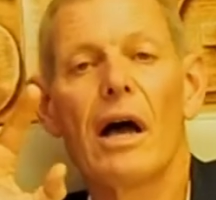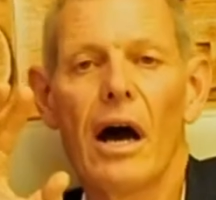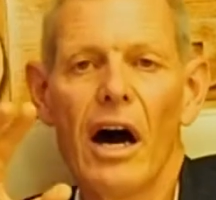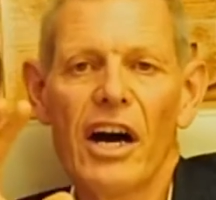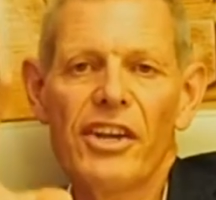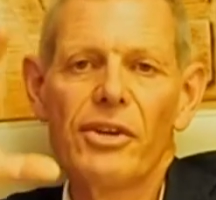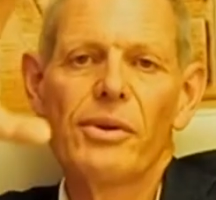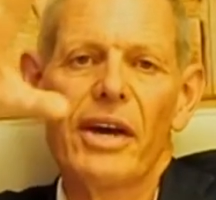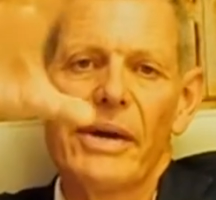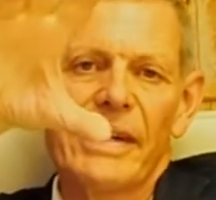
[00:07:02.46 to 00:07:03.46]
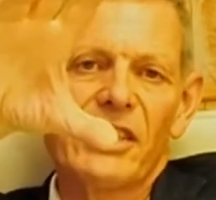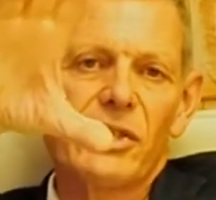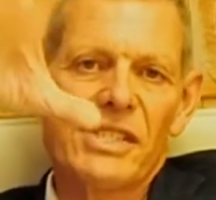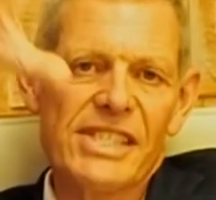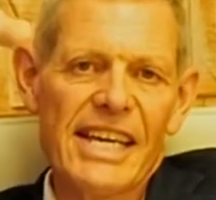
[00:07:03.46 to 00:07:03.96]
are you going to
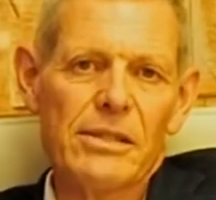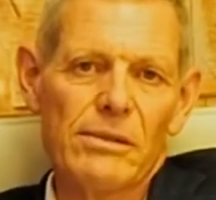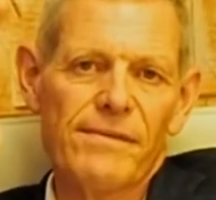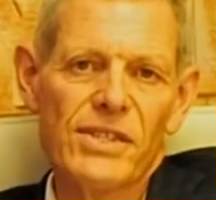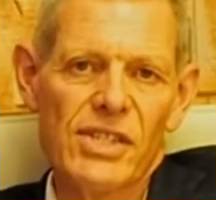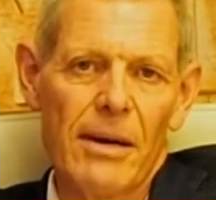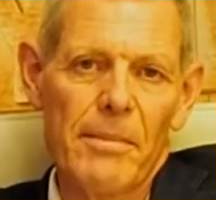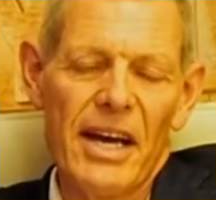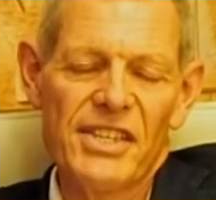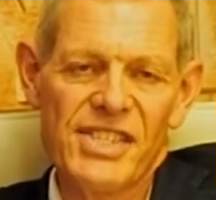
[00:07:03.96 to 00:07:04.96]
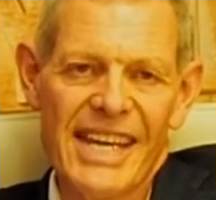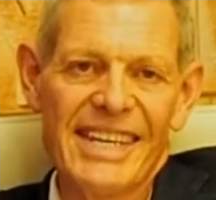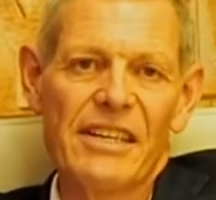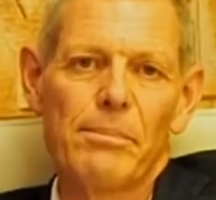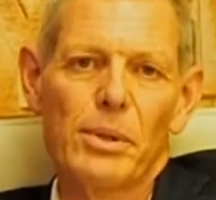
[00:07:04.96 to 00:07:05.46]
settle for some
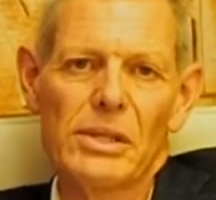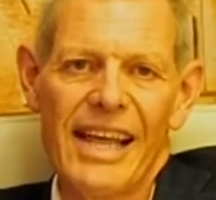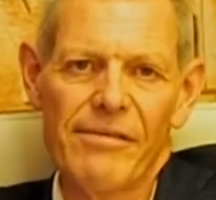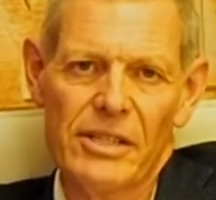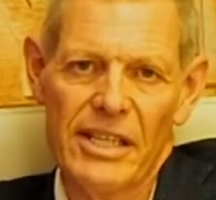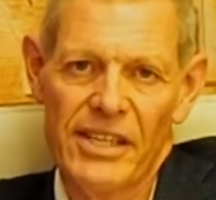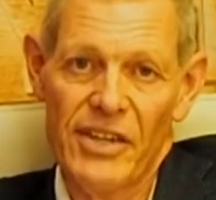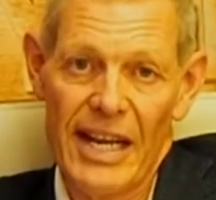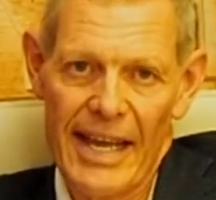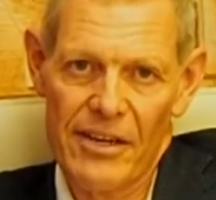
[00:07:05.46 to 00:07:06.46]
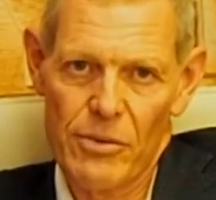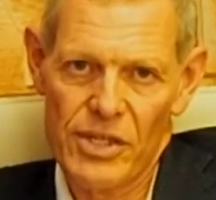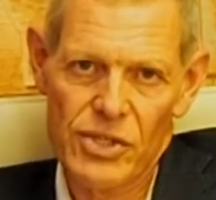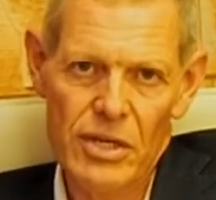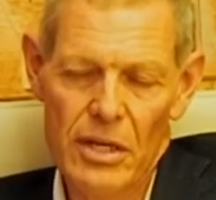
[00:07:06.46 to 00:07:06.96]
attainable level in the
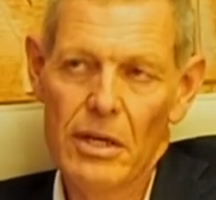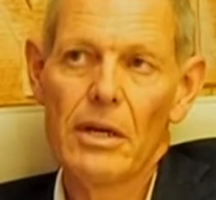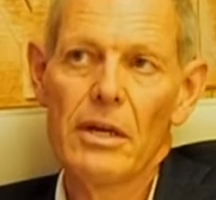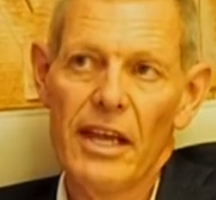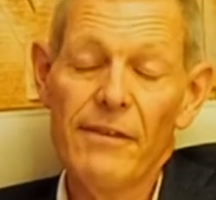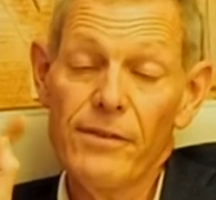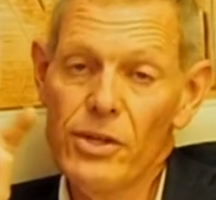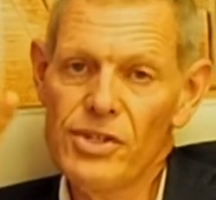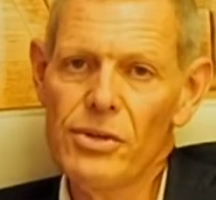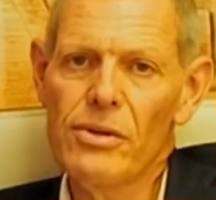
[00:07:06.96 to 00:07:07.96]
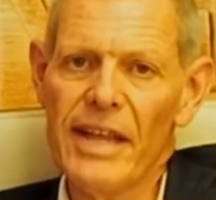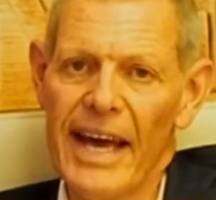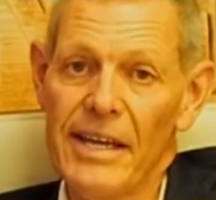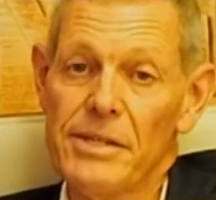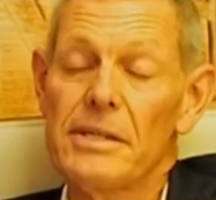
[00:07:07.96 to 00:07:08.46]
language? If you do
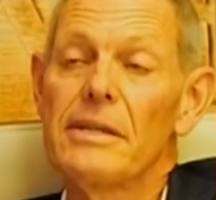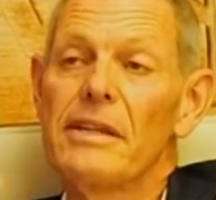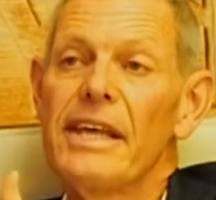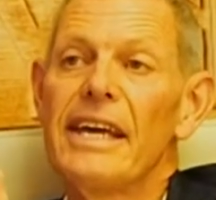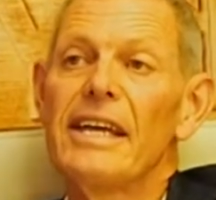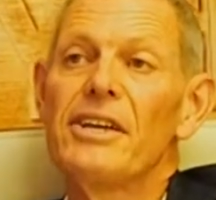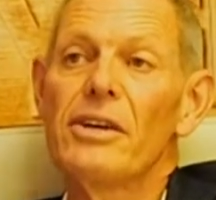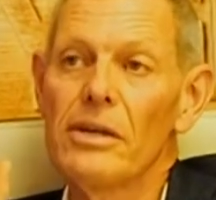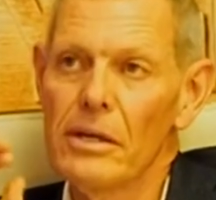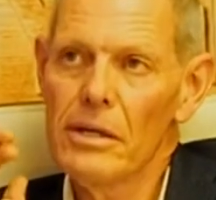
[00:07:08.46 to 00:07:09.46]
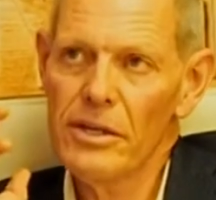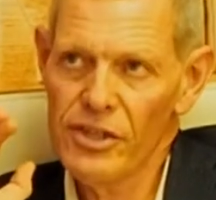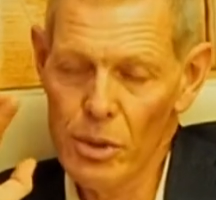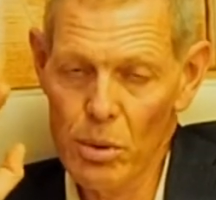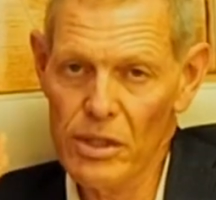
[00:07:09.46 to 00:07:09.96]
that, then
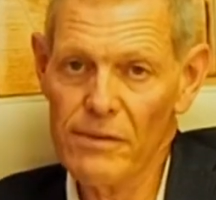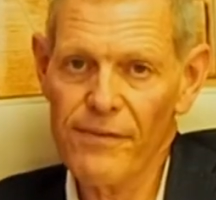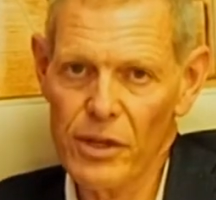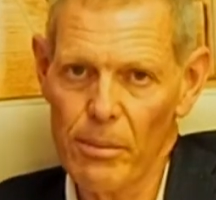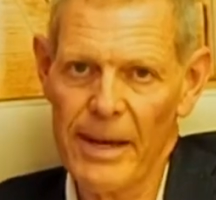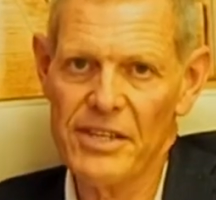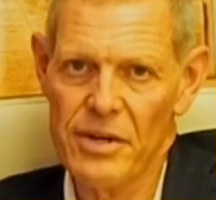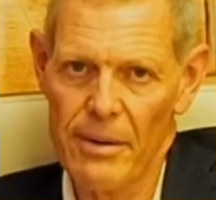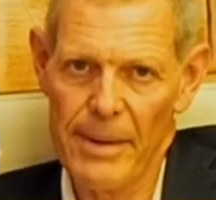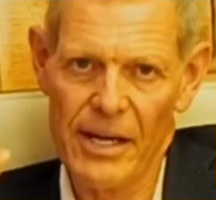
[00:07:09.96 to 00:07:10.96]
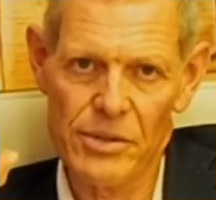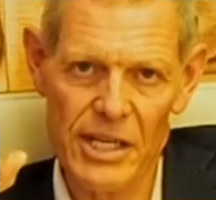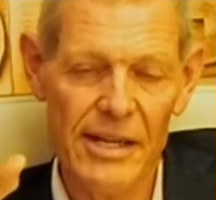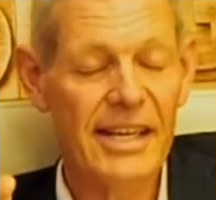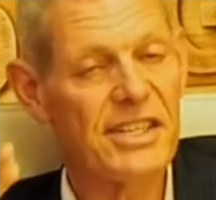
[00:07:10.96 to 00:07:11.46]
you will feel better about
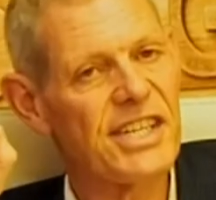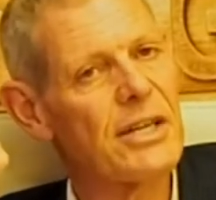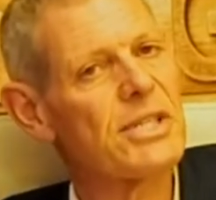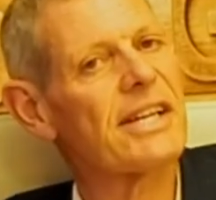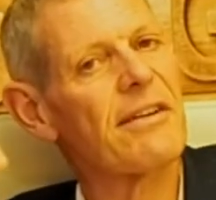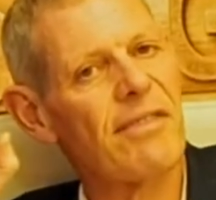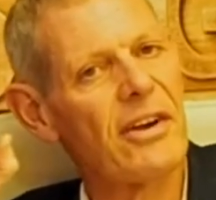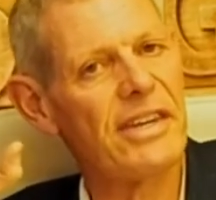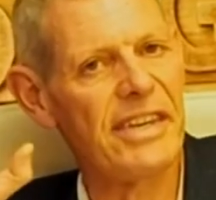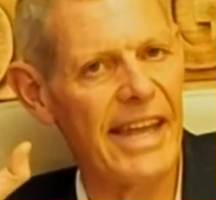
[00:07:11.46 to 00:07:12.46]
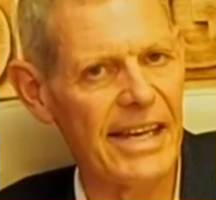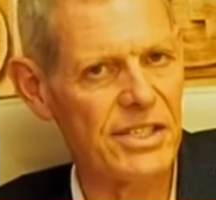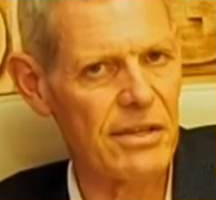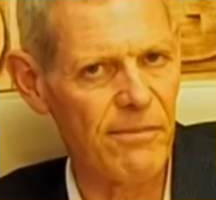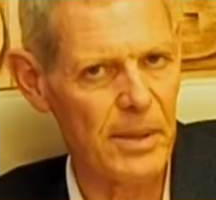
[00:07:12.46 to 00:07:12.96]
it. It sounds like a very
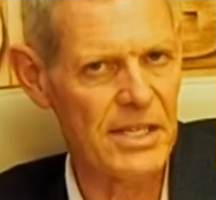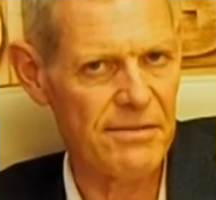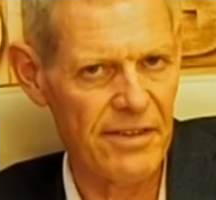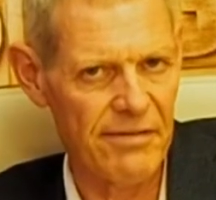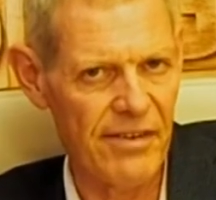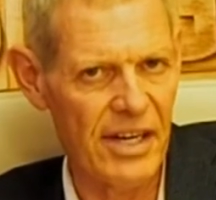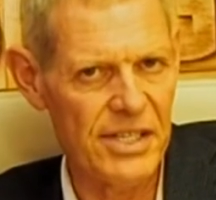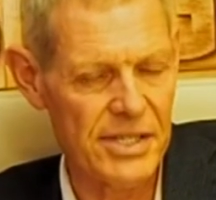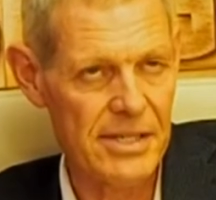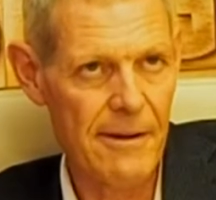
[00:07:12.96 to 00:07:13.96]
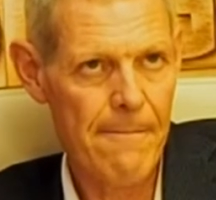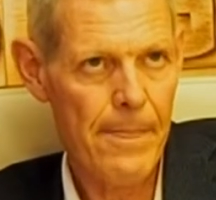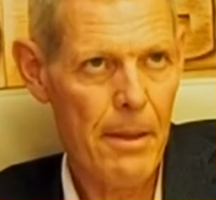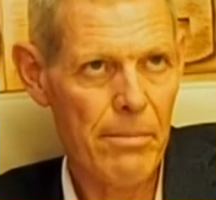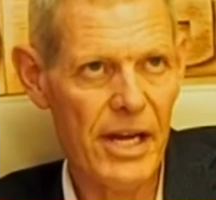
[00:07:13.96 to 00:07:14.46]
negative piece of advice,
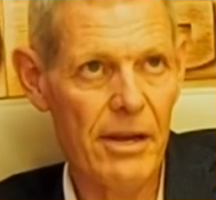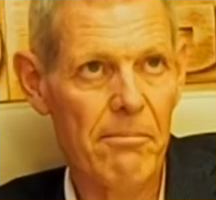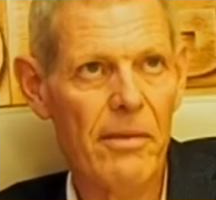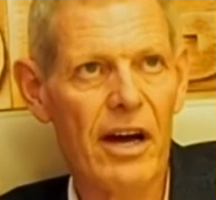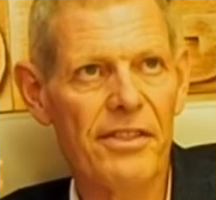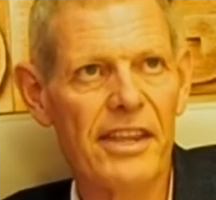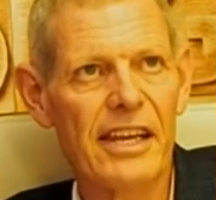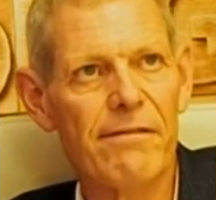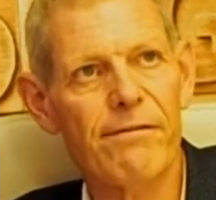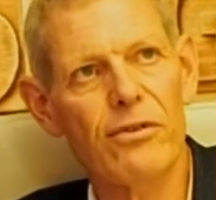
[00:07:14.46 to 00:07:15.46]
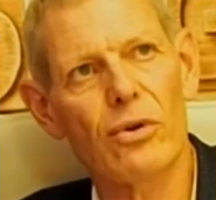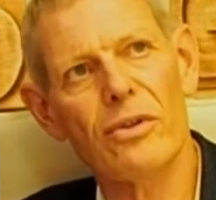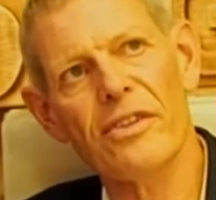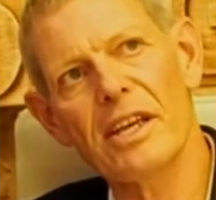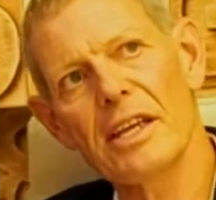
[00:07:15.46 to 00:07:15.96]
but I think
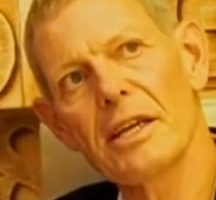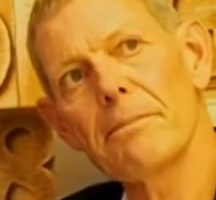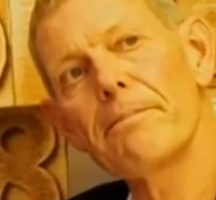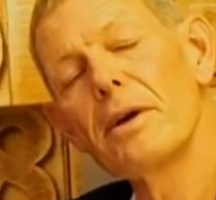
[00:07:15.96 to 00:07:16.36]
for the